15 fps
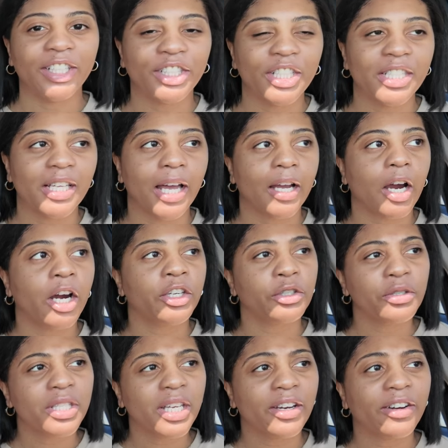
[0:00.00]
And she's like, are
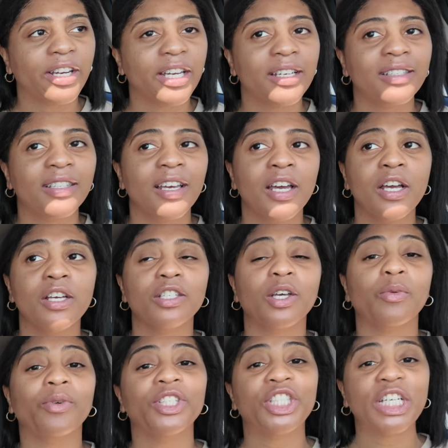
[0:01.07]
you serious? So
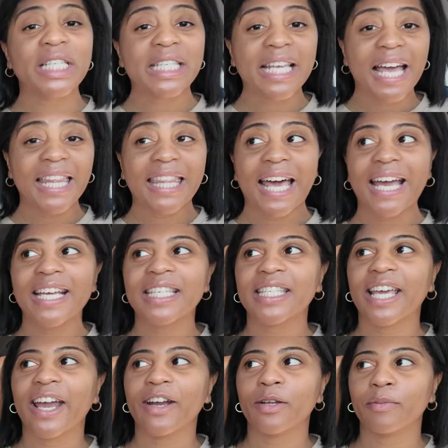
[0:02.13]
when she said that, it
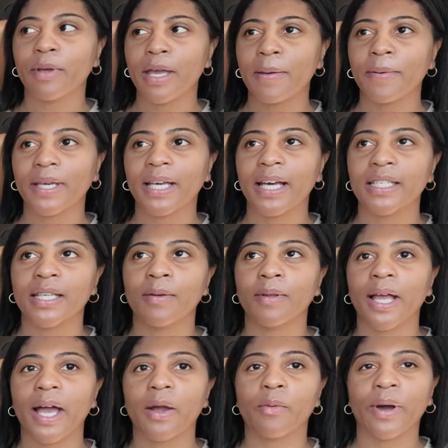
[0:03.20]
scared me because I'm
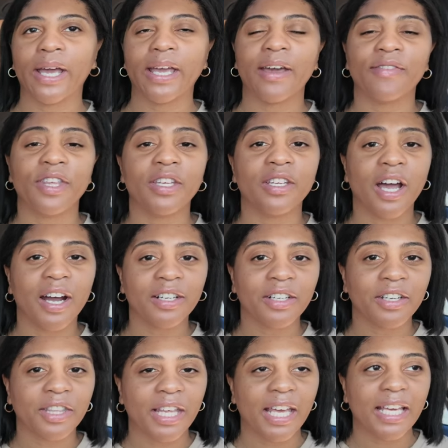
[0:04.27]
like, wait, if the
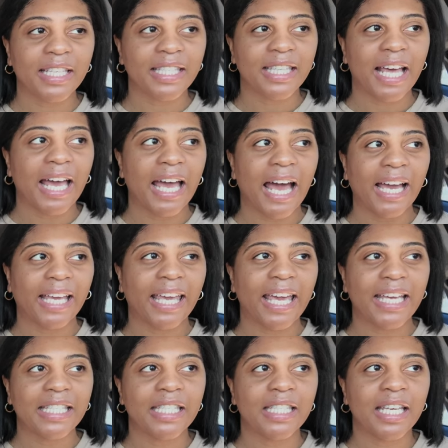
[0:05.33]
doctor thinks that I
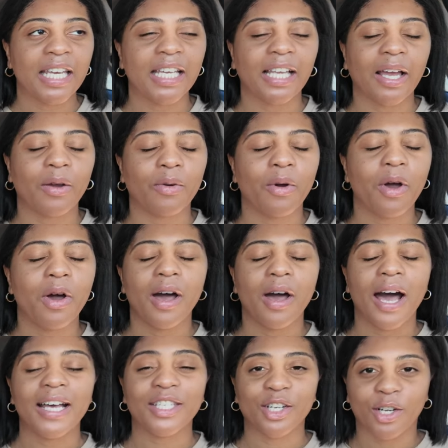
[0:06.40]
can't see, like,
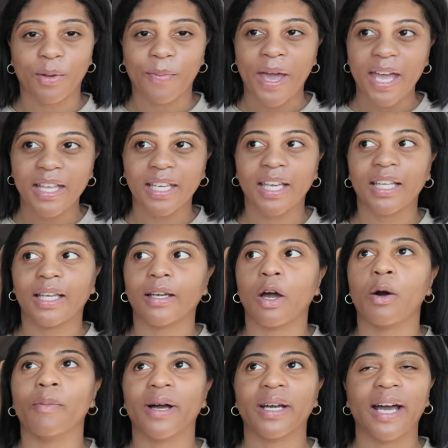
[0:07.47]
I started panicking, like,
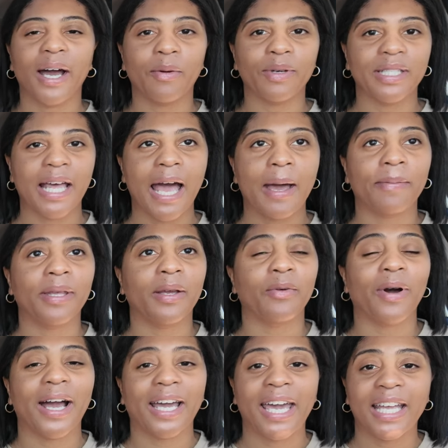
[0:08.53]
oh my God, what's happening?
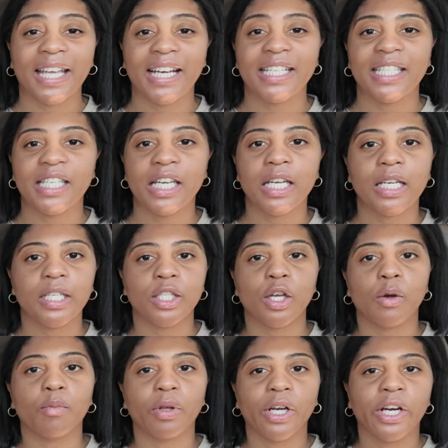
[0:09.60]
Why can't I see? It's
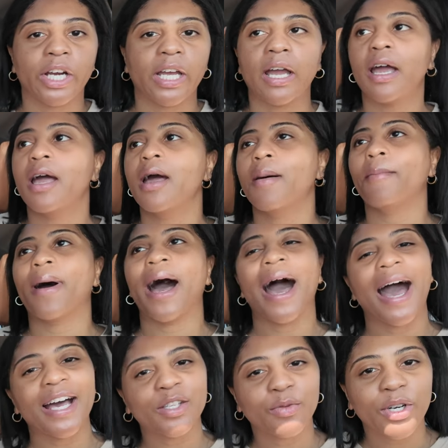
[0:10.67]
so blurry. My
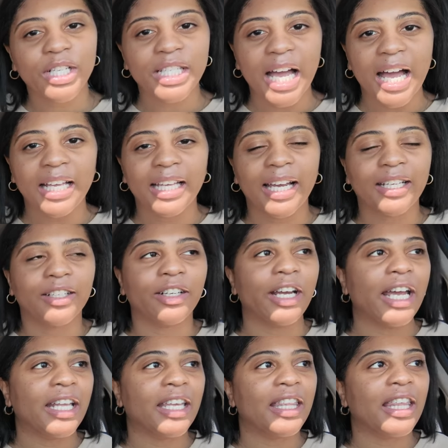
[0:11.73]
eyes weren't dilated or
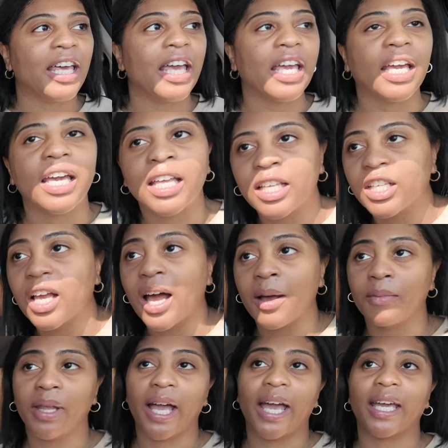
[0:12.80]
anything. And
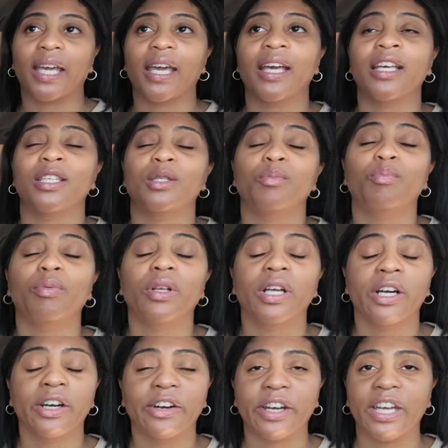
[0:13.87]
I'm like, it's
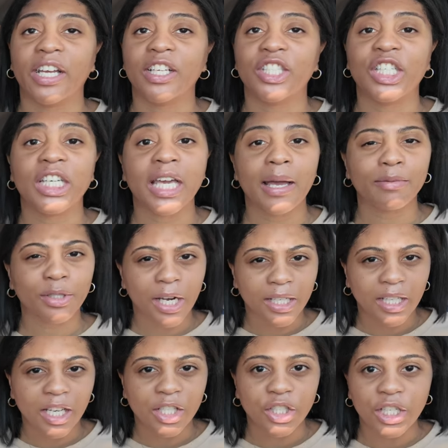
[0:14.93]
blurry. And she kept trying
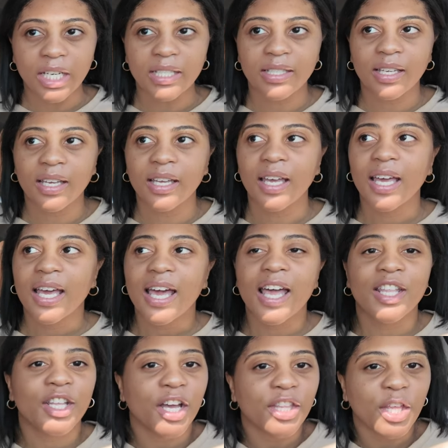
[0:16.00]
to adjust it
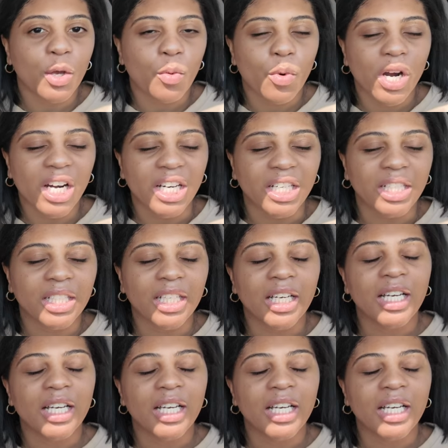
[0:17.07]
and nothing worked.